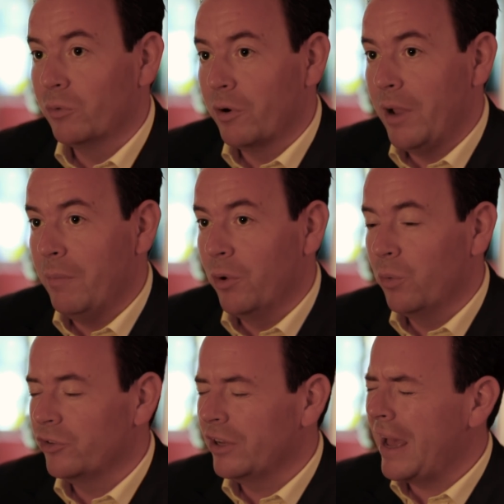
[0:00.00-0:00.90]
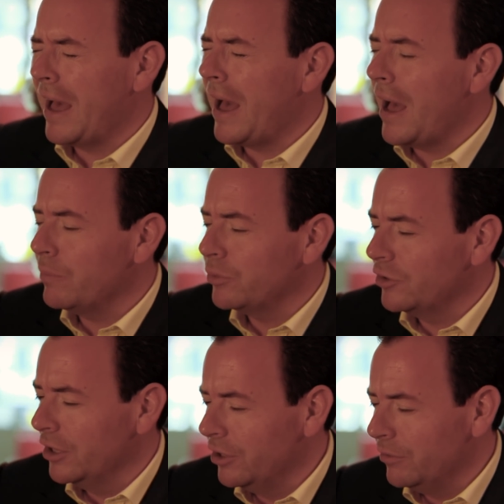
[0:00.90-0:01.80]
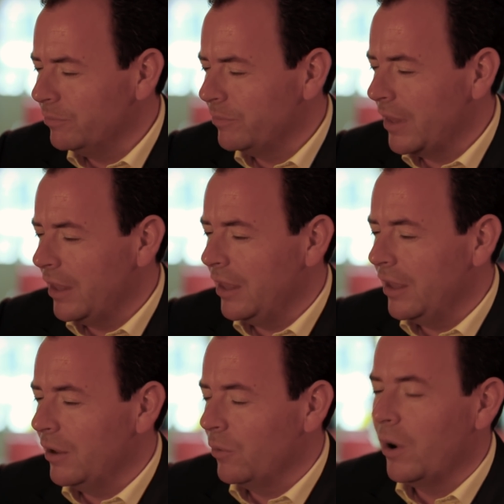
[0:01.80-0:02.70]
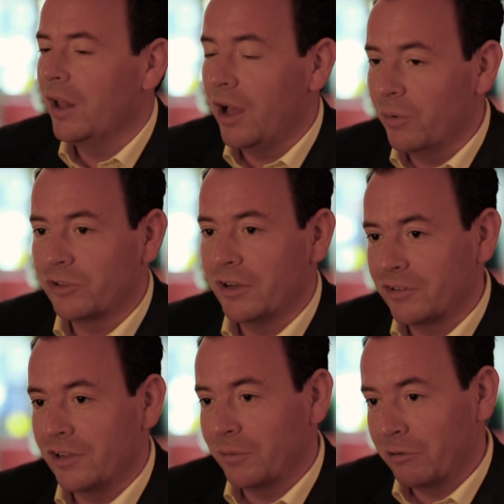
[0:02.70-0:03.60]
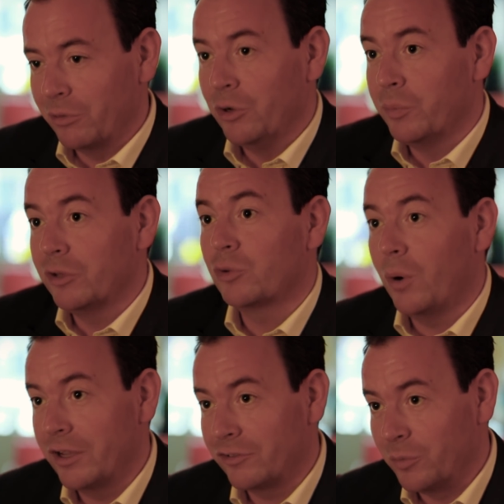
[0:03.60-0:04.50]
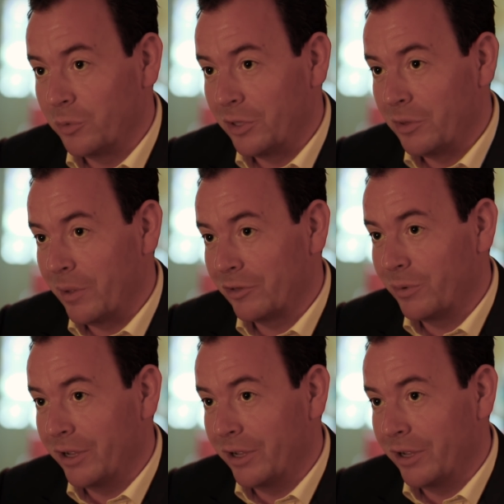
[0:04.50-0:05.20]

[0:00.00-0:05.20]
will remember was an absolute, well, I was going to say something rude, but twice that would be the best